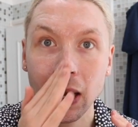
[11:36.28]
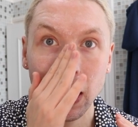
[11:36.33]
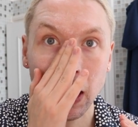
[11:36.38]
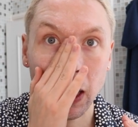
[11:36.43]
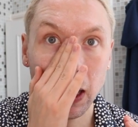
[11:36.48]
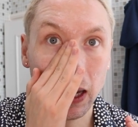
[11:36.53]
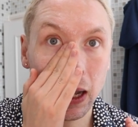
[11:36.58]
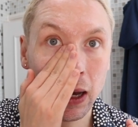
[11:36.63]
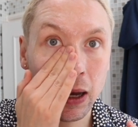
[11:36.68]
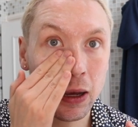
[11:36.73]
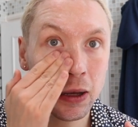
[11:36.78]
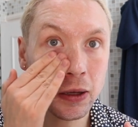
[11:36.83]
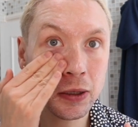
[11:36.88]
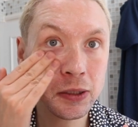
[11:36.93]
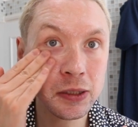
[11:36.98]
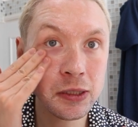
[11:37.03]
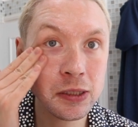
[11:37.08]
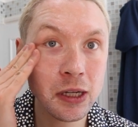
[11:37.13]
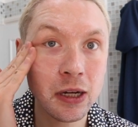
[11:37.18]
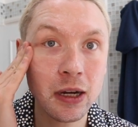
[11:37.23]

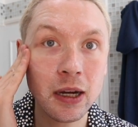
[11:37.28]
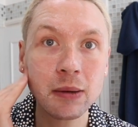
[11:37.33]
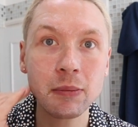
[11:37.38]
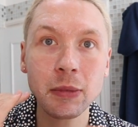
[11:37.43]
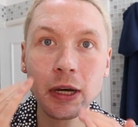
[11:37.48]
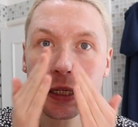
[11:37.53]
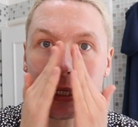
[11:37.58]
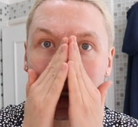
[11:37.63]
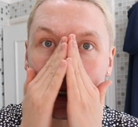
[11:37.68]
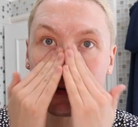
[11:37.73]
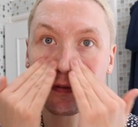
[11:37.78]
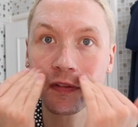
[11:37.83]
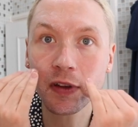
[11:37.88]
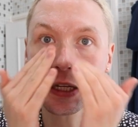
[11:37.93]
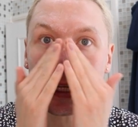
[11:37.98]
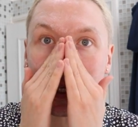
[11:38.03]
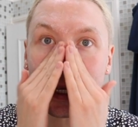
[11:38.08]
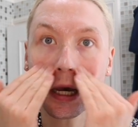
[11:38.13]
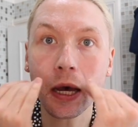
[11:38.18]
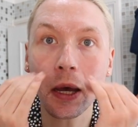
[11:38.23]
last time I did a
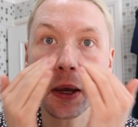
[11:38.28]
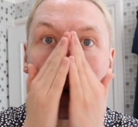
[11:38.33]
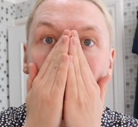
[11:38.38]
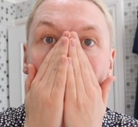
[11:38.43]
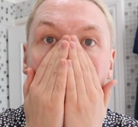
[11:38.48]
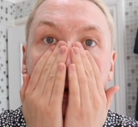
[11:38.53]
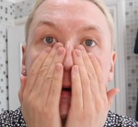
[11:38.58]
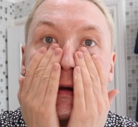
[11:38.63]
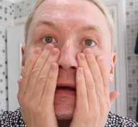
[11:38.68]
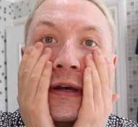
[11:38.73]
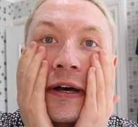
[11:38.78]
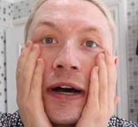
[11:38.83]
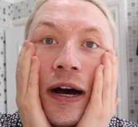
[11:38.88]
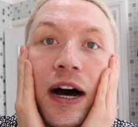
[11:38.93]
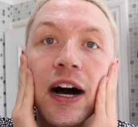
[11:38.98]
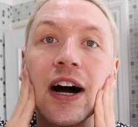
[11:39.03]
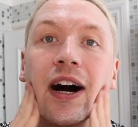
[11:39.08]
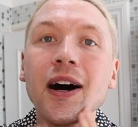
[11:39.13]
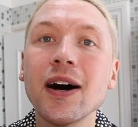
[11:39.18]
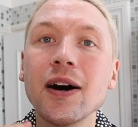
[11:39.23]
video,
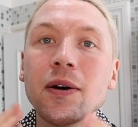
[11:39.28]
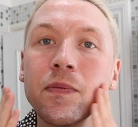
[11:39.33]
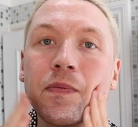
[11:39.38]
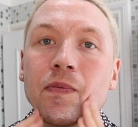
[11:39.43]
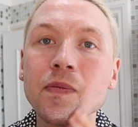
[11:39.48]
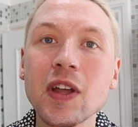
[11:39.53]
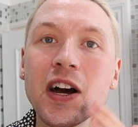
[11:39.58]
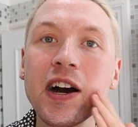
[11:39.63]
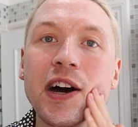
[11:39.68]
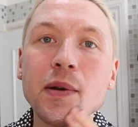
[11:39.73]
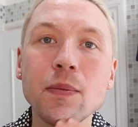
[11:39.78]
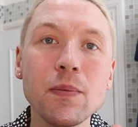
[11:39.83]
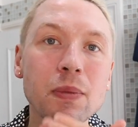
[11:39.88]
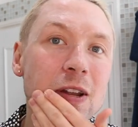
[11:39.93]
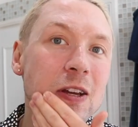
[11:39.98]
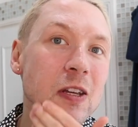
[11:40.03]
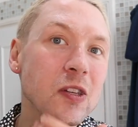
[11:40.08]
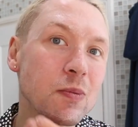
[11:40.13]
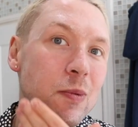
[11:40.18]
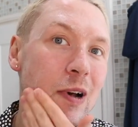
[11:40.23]
I hadn't
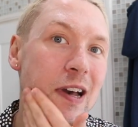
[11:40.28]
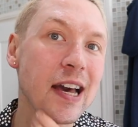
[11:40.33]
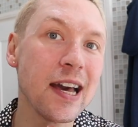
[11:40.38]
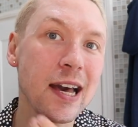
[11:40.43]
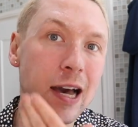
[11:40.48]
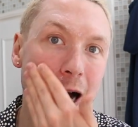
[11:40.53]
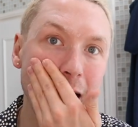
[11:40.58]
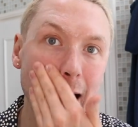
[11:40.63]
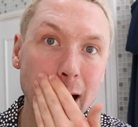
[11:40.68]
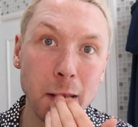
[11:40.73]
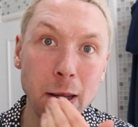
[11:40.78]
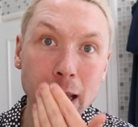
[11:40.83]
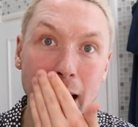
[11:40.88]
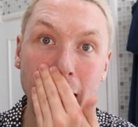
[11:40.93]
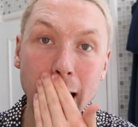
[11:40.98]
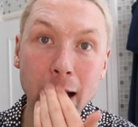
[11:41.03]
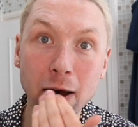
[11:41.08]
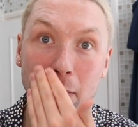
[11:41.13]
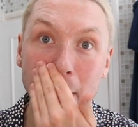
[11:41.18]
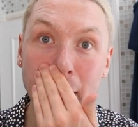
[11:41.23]
bleached my hair.
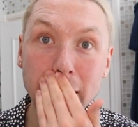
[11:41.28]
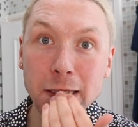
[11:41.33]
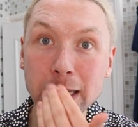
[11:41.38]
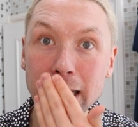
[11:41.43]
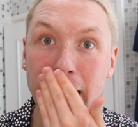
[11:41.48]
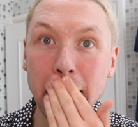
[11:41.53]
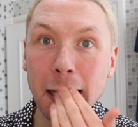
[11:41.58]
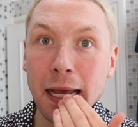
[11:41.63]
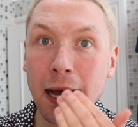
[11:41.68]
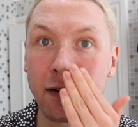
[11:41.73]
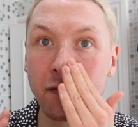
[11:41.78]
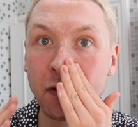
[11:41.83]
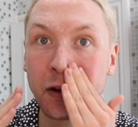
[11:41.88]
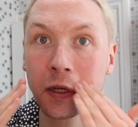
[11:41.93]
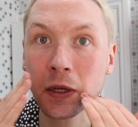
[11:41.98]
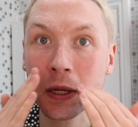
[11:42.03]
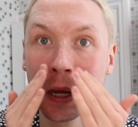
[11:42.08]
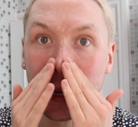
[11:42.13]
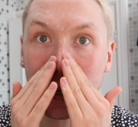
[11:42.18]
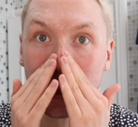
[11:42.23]
I basically
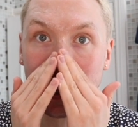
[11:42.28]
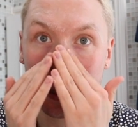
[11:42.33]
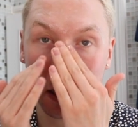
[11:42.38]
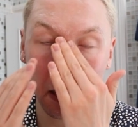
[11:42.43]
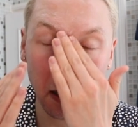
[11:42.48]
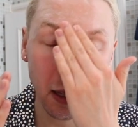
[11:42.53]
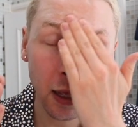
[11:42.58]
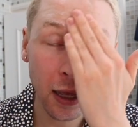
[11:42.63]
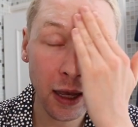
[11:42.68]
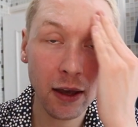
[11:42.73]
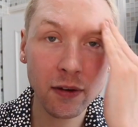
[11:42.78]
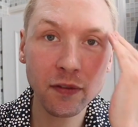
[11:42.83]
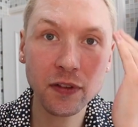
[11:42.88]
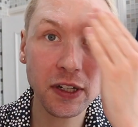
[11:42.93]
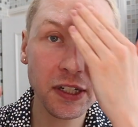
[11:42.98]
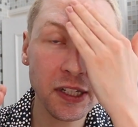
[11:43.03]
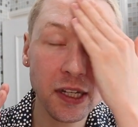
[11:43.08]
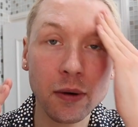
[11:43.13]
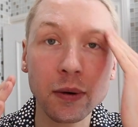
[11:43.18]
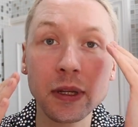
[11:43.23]
haven't done a
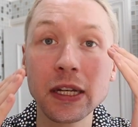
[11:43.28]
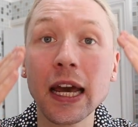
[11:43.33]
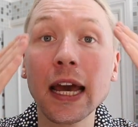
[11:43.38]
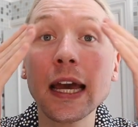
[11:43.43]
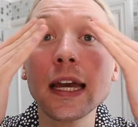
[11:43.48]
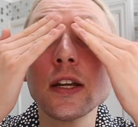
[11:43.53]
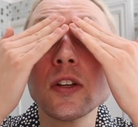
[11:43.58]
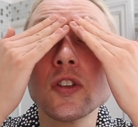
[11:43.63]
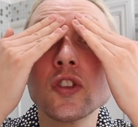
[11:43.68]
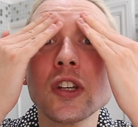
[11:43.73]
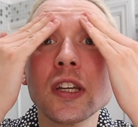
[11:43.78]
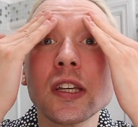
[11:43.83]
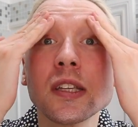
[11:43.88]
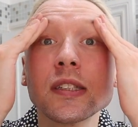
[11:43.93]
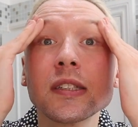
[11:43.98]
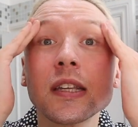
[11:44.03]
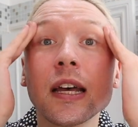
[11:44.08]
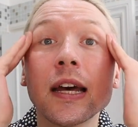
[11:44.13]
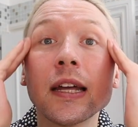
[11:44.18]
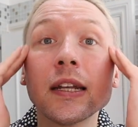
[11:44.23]
video in
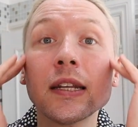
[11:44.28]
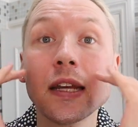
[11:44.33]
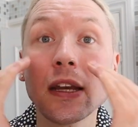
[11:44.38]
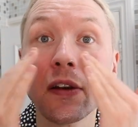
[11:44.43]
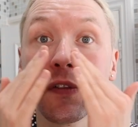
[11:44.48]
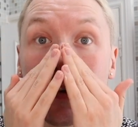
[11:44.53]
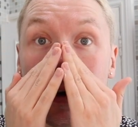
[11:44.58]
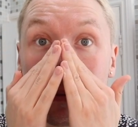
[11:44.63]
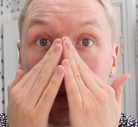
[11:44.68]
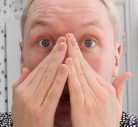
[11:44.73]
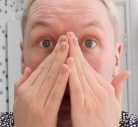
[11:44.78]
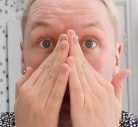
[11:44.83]
ages, and if I'm